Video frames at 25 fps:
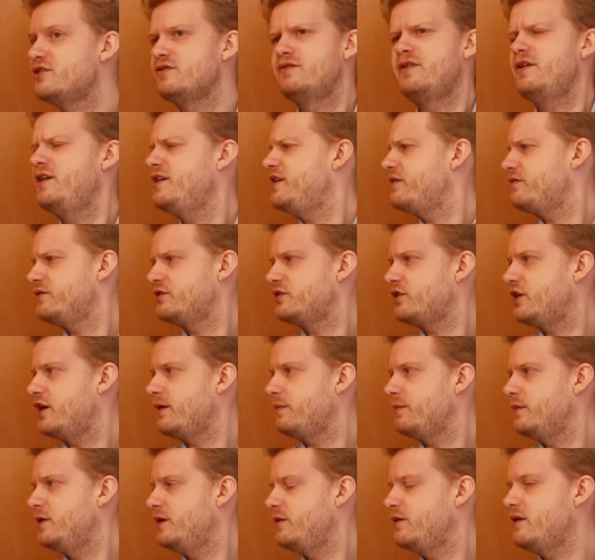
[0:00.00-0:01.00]
it's a very different
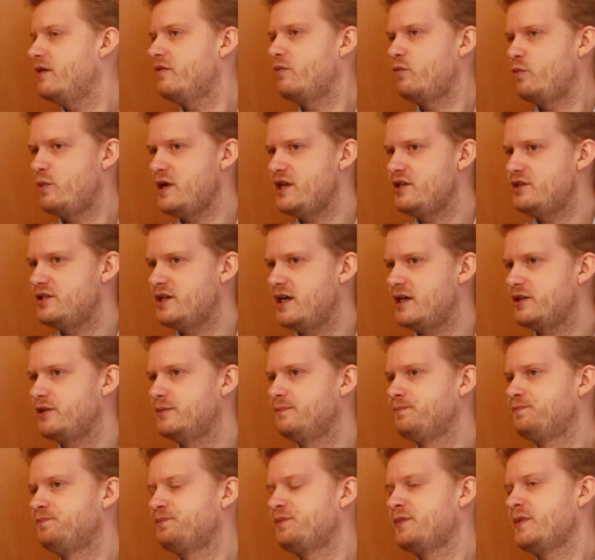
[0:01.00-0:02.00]
time. We have
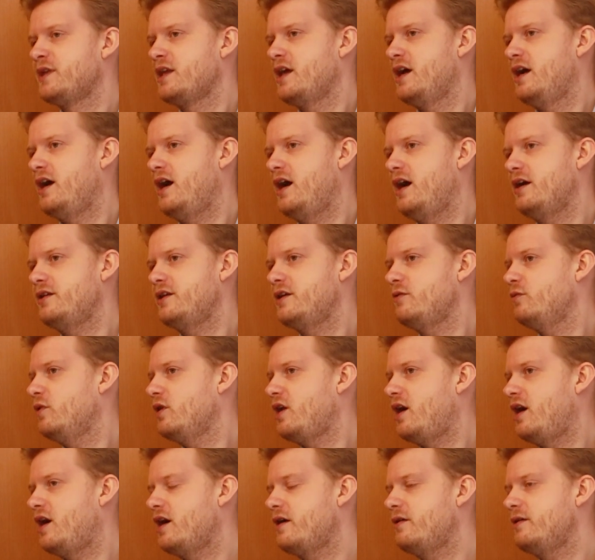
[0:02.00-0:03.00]
WeChat. I think
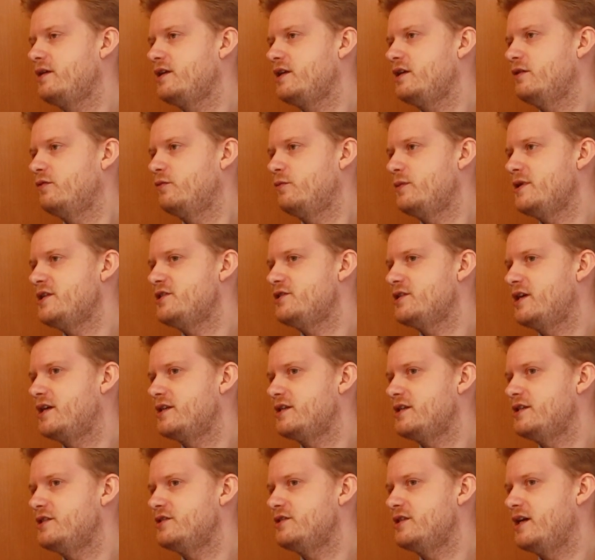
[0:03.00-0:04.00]
one irony of
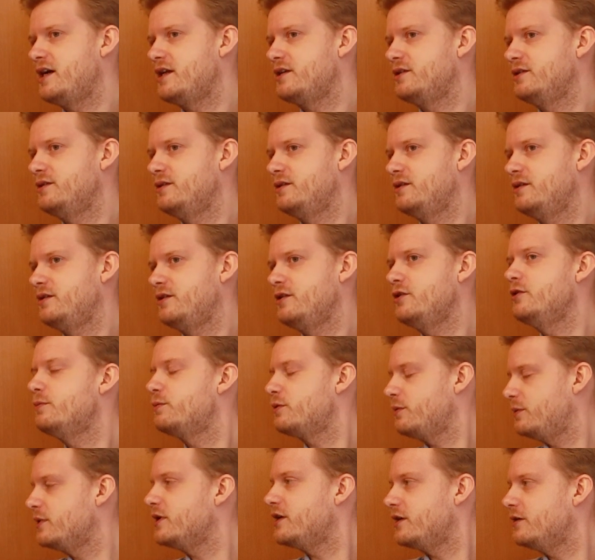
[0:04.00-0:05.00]
WeChat is that you
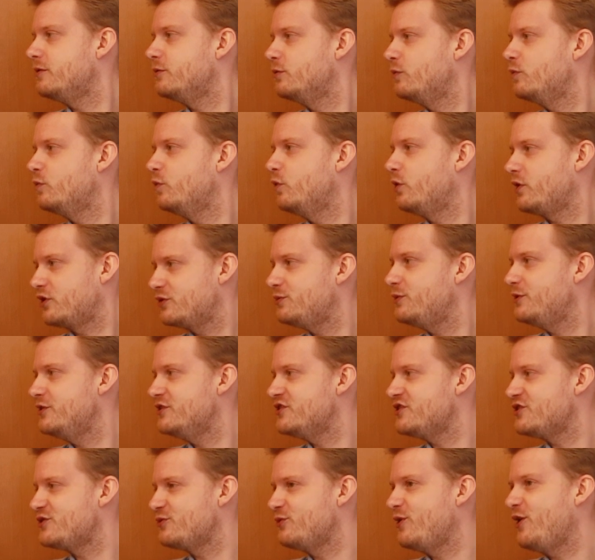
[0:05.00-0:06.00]
probably will
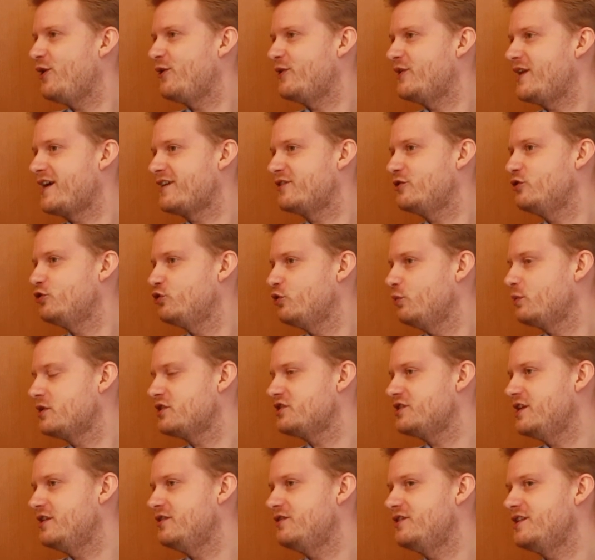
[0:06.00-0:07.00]
experience as well. Like, to some
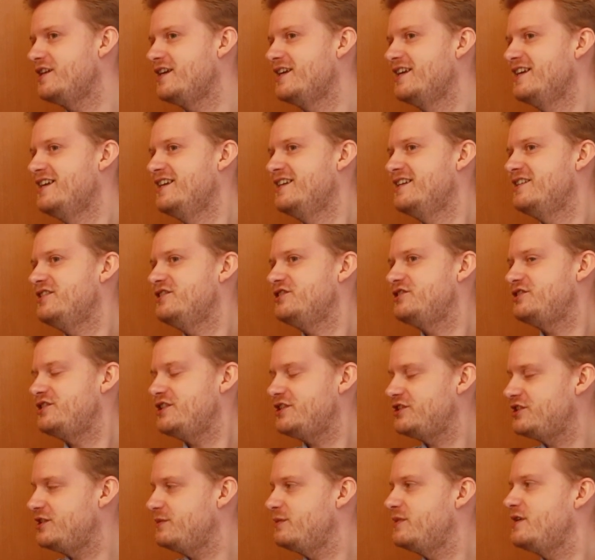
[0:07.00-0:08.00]
extent, the
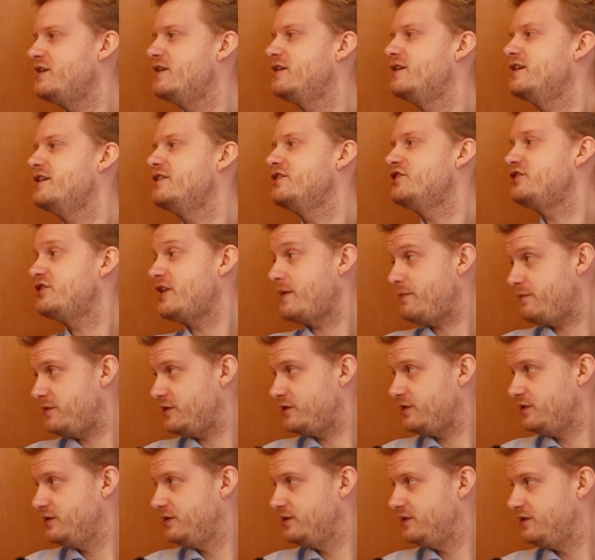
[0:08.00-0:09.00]
system here is
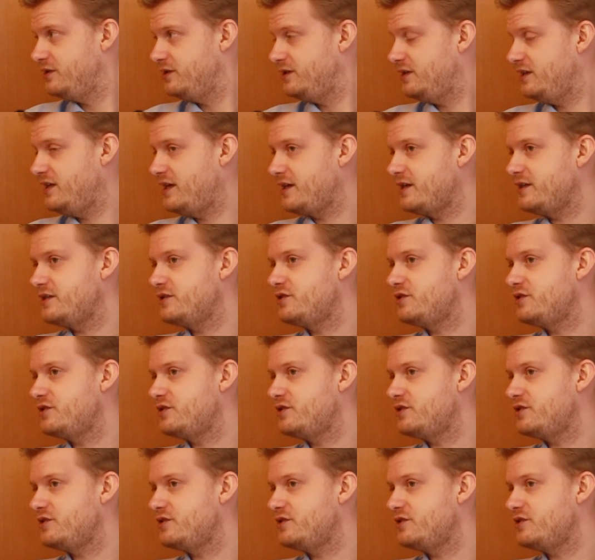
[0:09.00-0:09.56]
separate. Like,